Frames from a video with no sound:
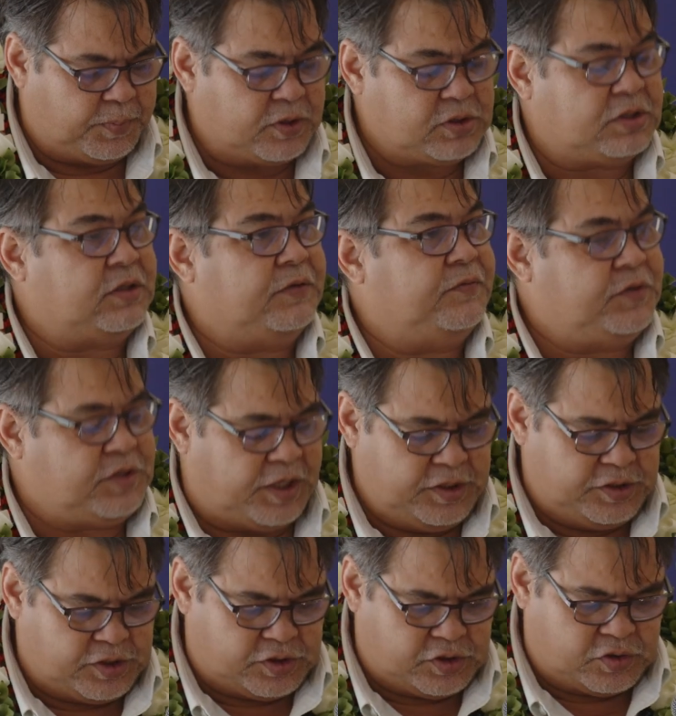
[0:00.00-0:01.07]
positive
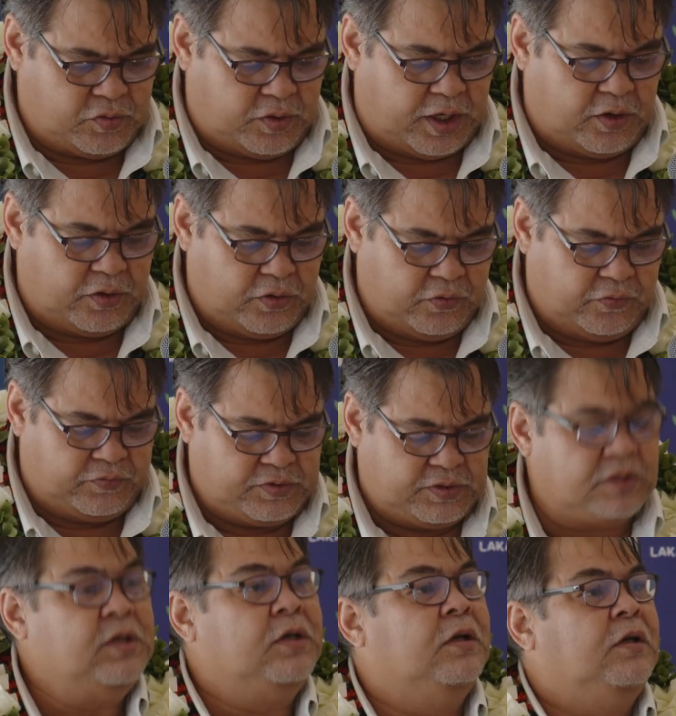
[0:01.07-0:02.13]
changes to our youths,
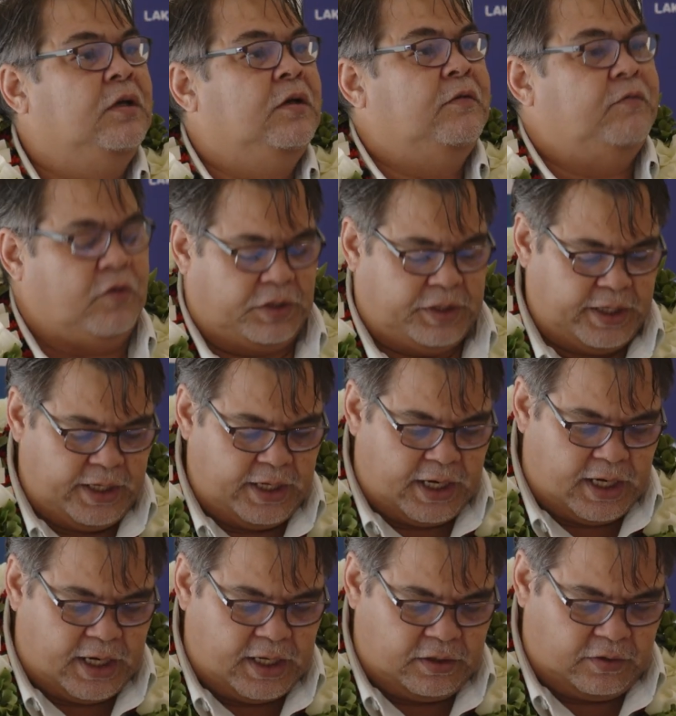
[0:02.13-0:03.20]
for they
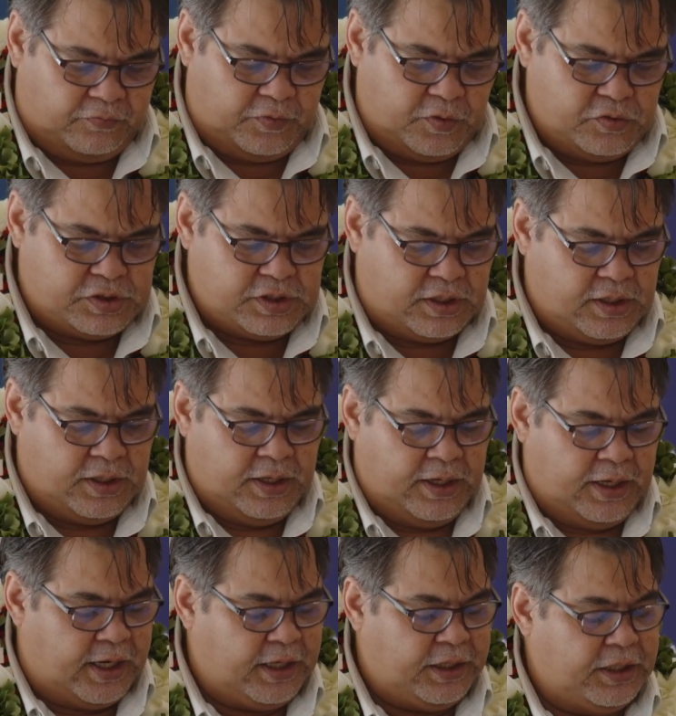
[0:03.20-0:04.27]
are the future
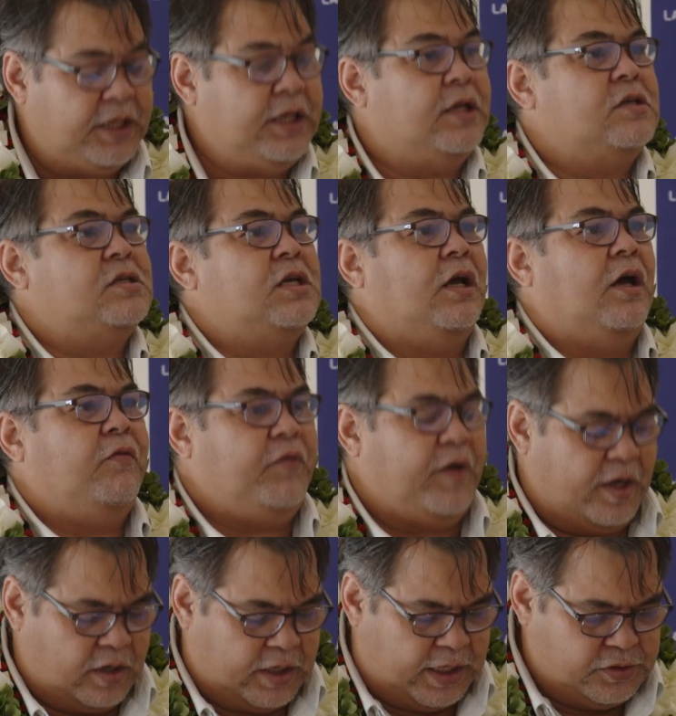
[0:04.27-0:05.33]
and leaders of
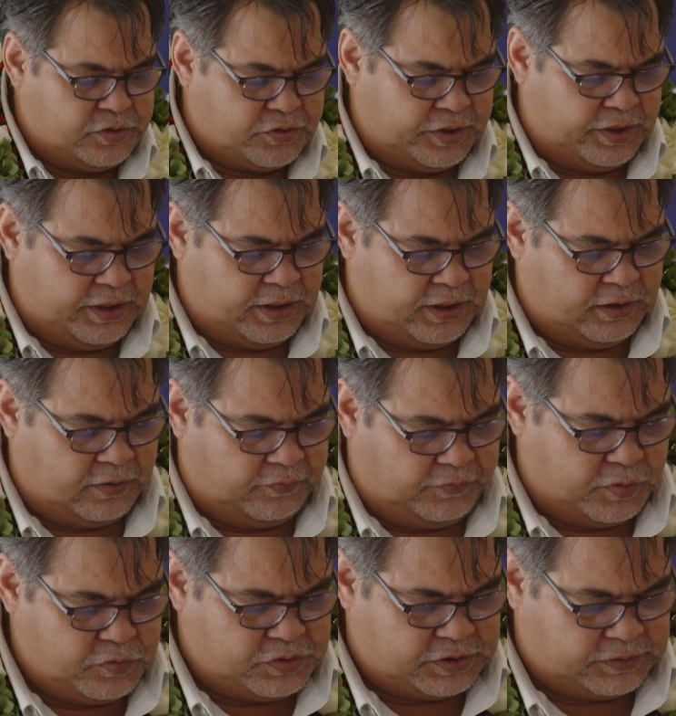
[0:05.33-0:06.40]
our country in the
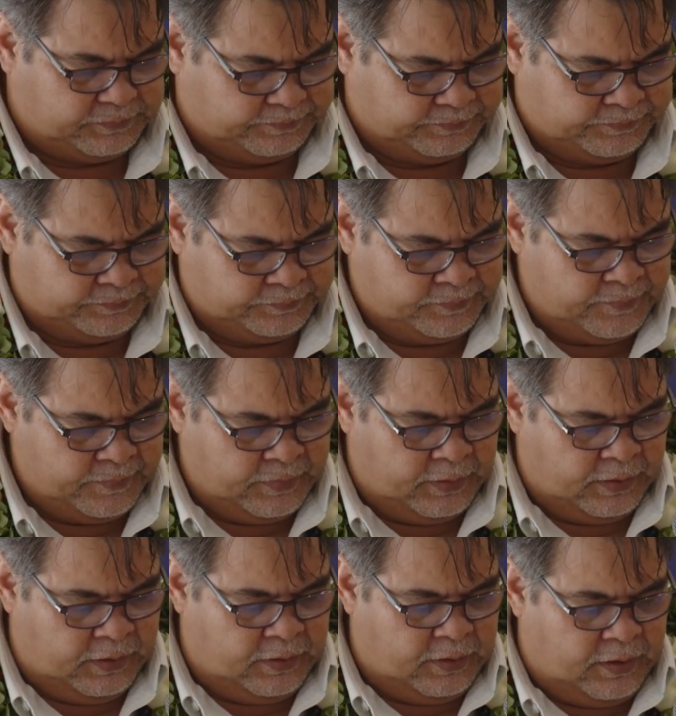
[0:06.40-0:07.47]
future.
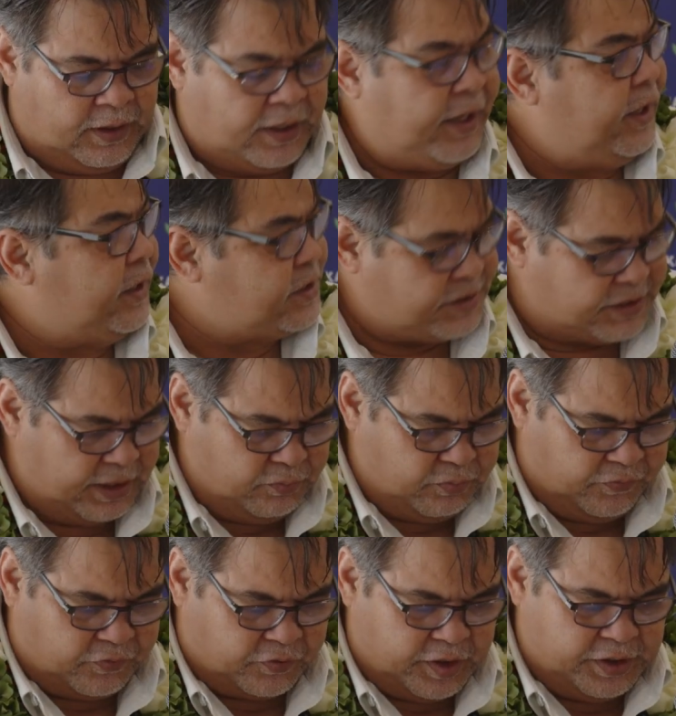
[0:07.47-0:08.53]
I extend
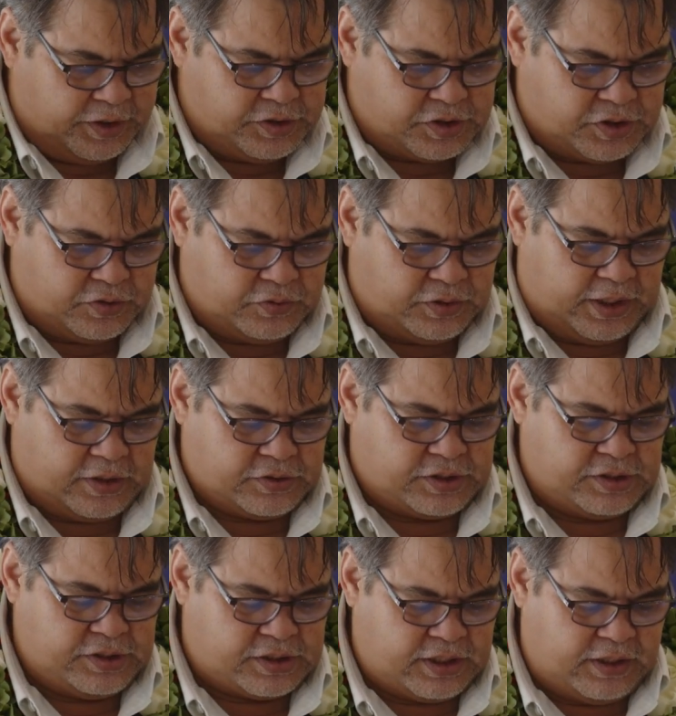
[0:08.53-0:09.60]
with gratitude our
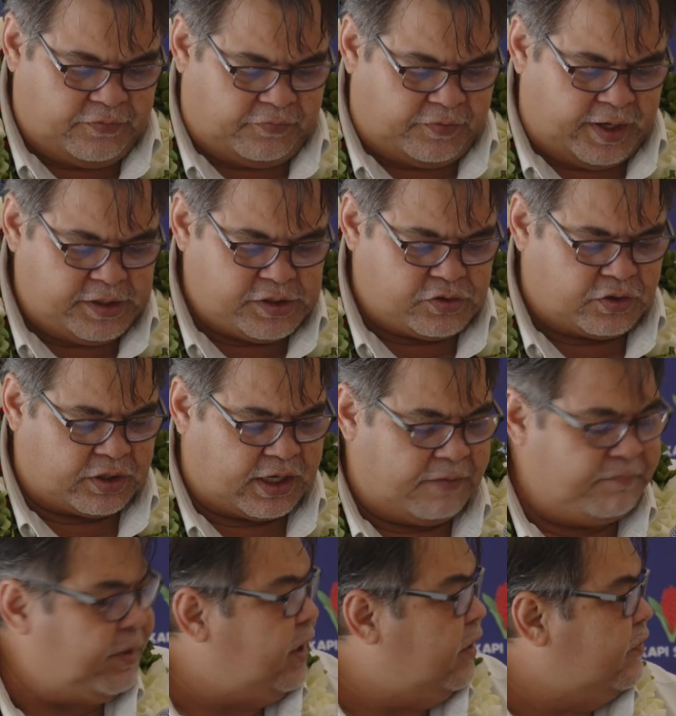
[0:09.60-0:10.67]
sincere thanks to the
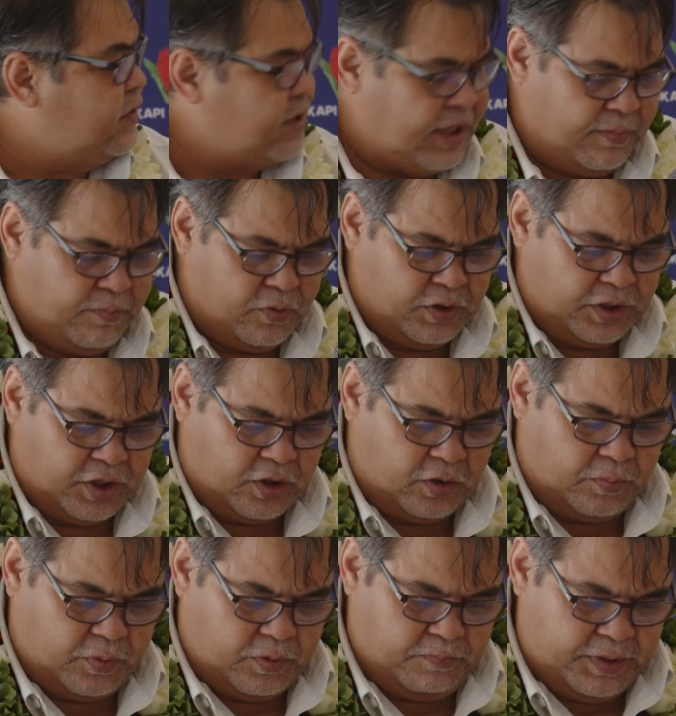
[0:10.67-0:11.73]
Government of Samoa, the
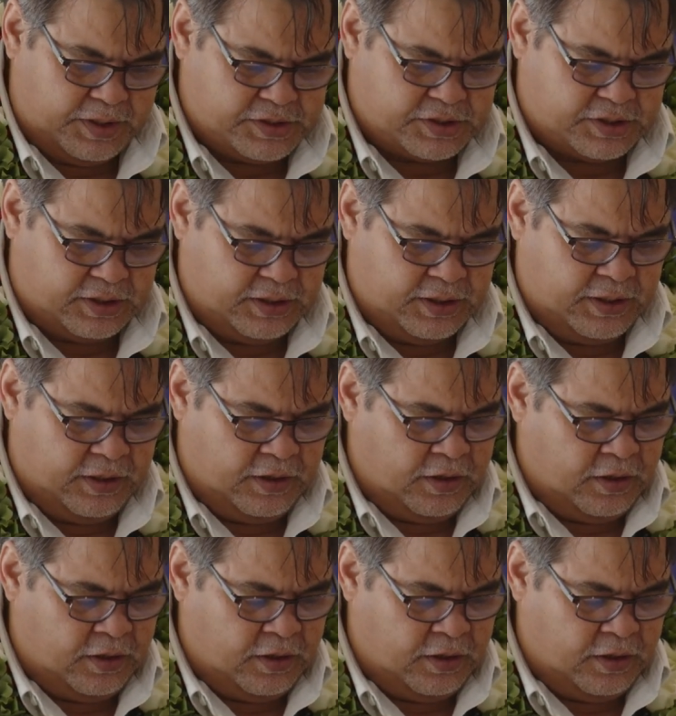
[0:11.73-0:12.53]
Honourable Minister,